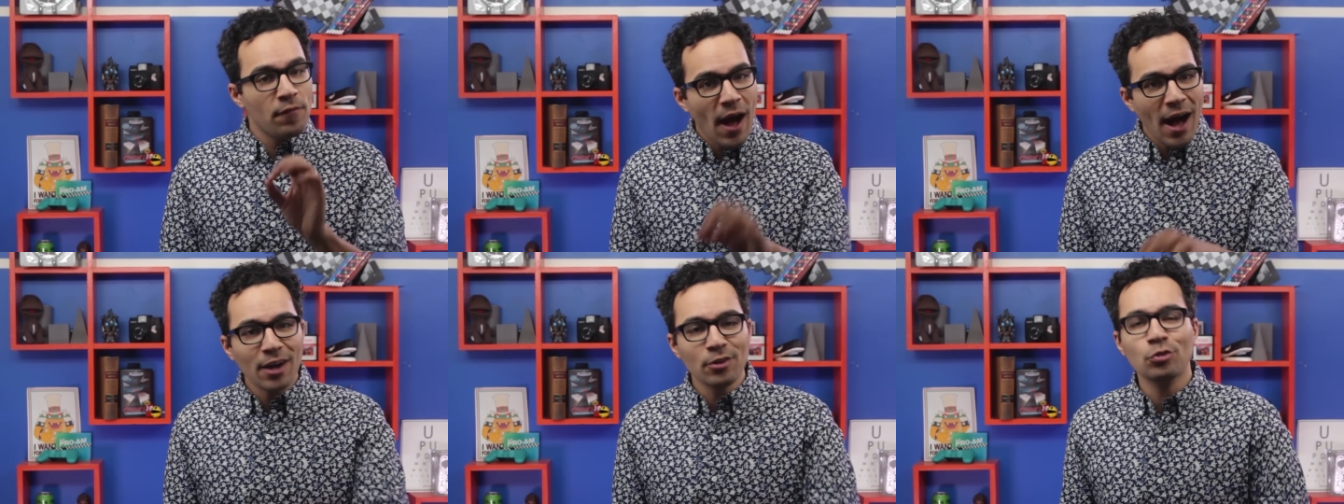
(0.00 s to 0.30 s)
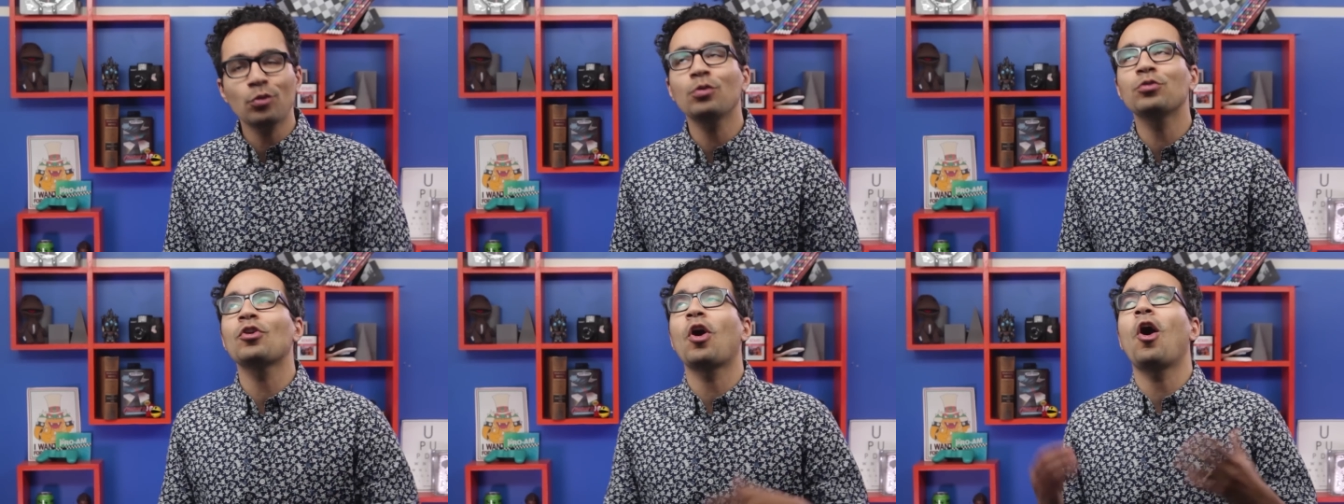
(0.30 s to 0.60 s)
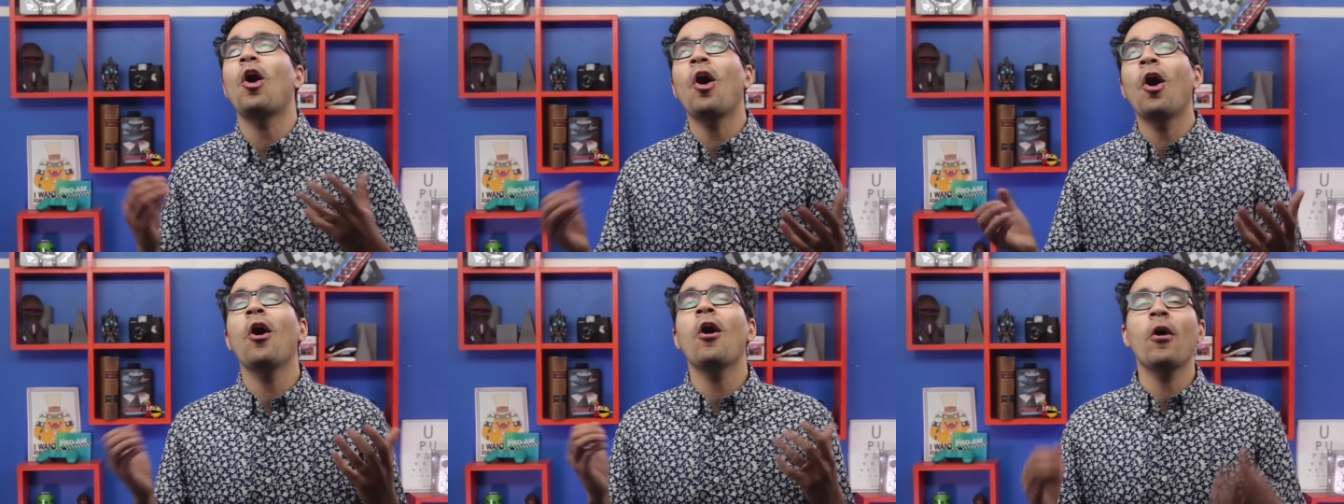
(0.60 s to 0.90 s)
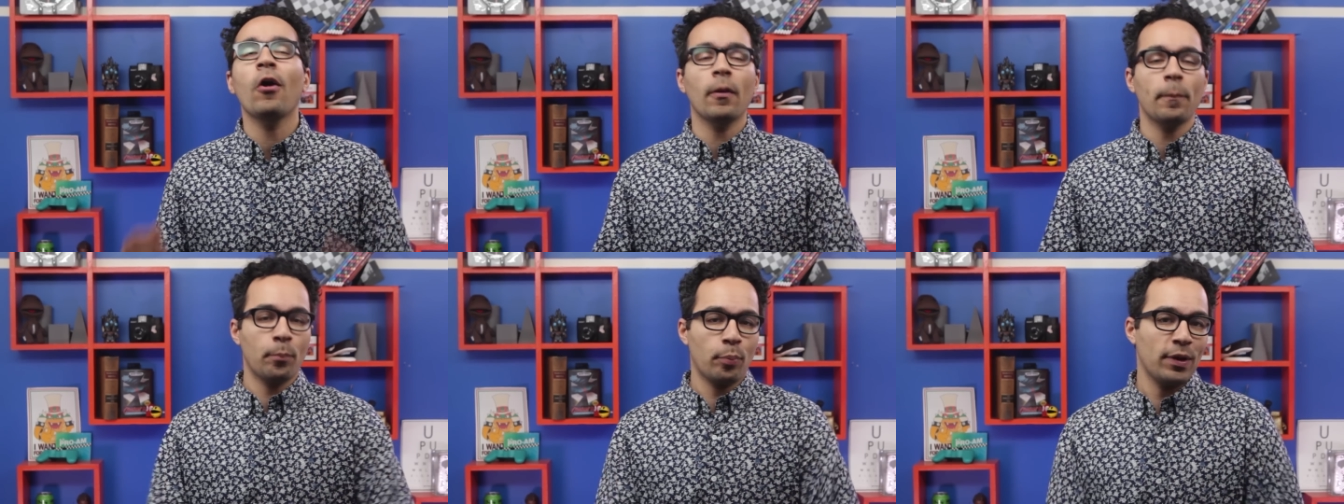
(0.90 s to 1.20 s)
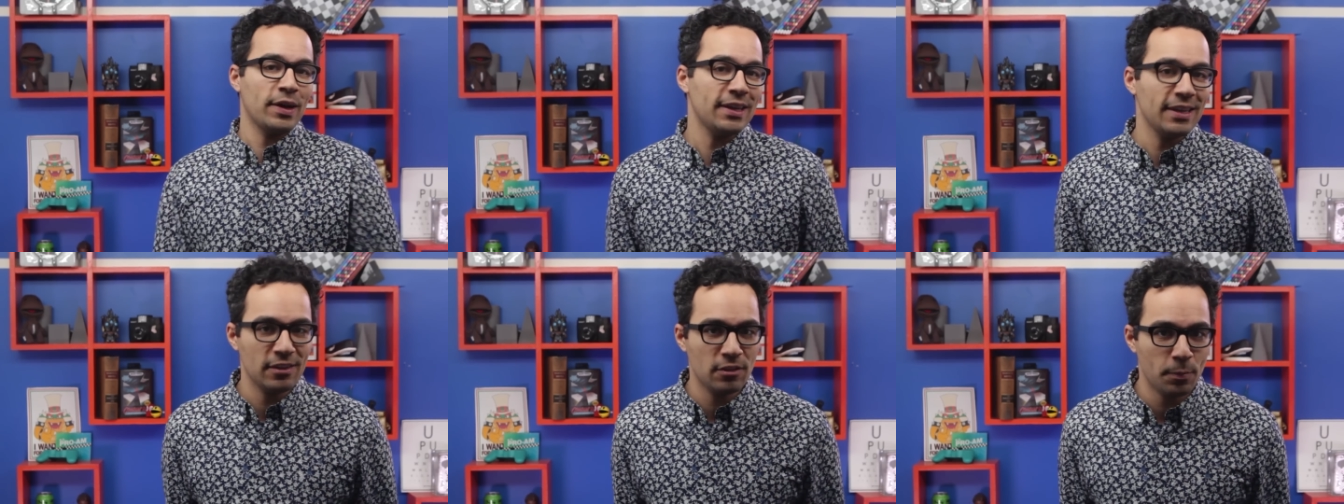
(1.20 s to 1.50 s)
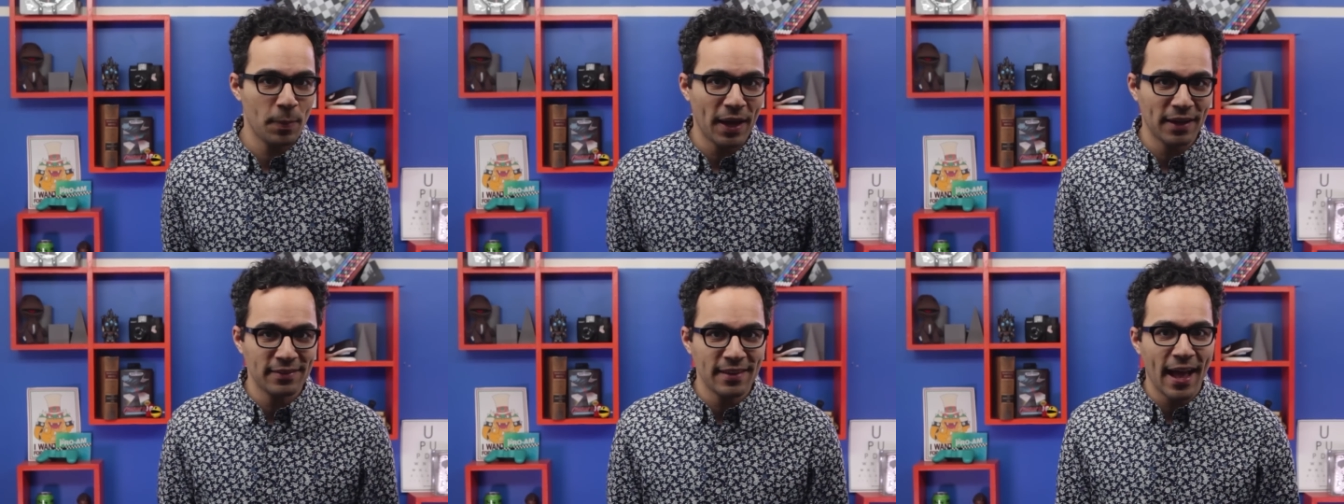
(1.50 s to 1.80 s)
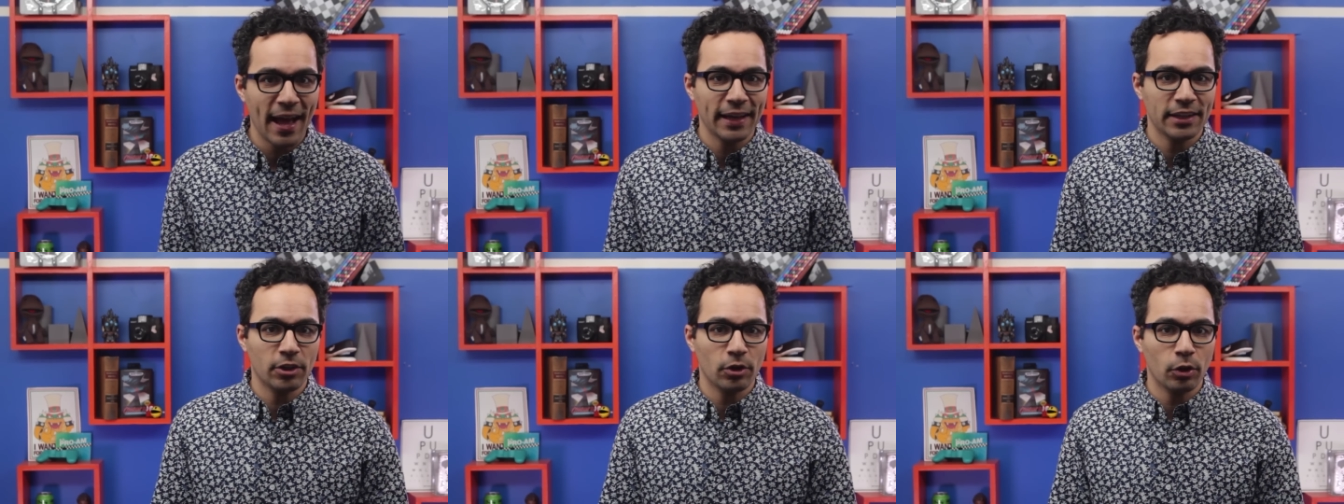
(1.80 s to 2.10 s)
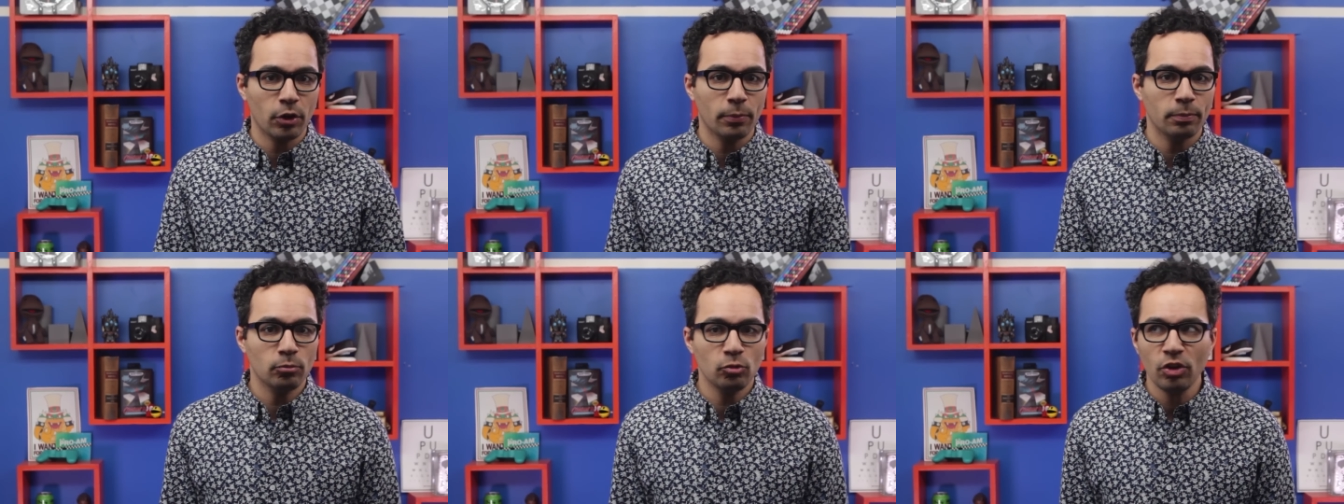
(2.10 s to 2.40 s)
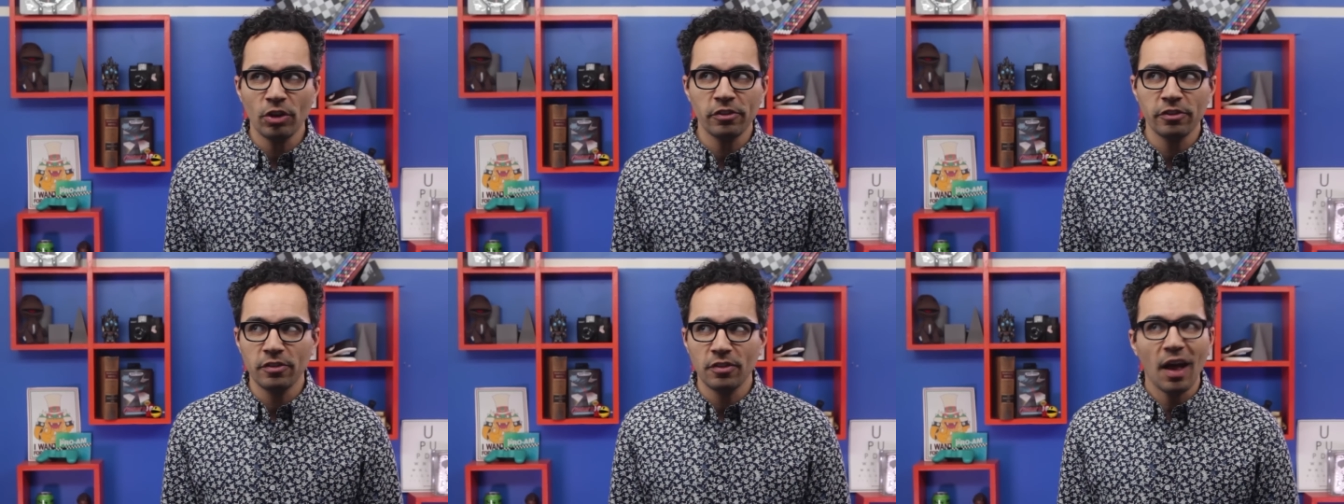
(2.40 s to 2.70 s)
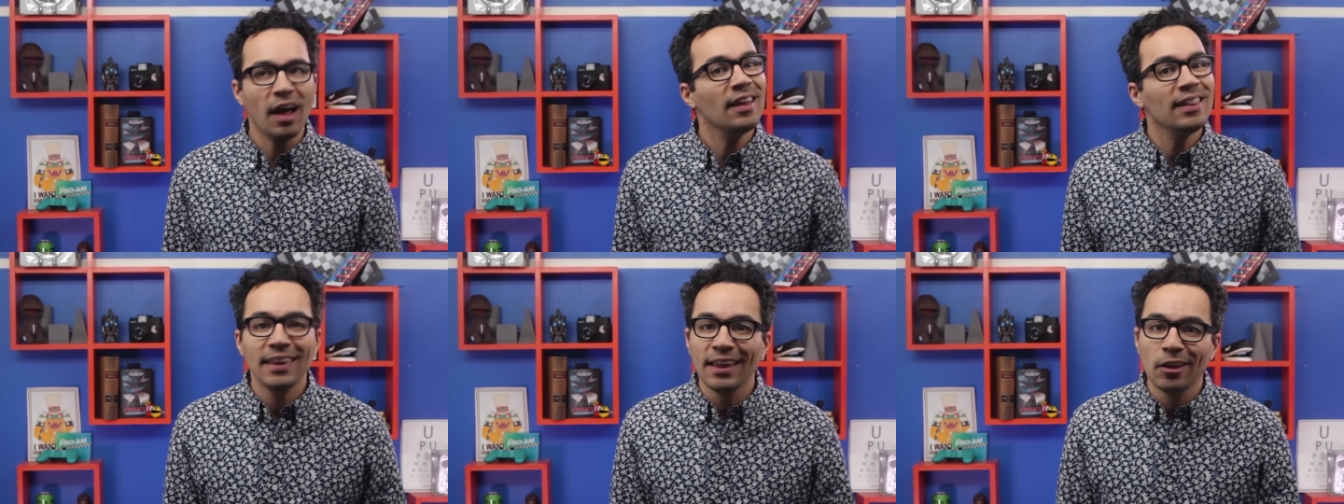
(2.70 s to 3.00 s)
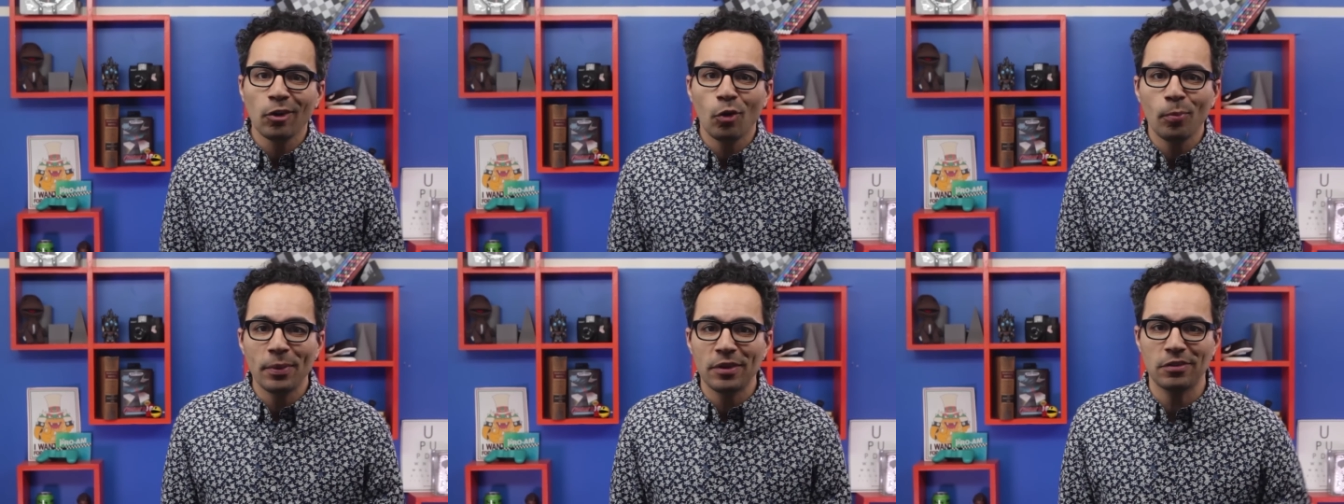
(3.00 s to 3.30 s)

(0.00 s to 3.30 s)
Voxels are pretty spectacular, just a little